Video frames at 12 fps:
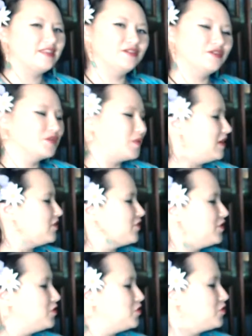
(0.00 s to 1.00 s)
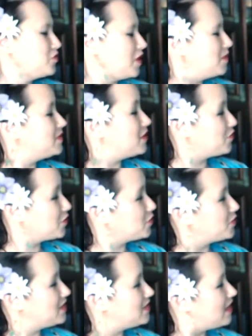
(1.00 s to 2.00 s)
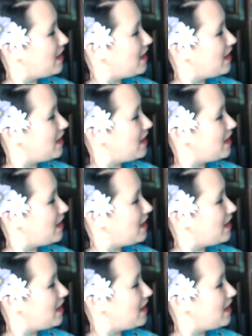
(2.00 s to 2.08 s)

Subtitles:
there were quite a few rums I've worked with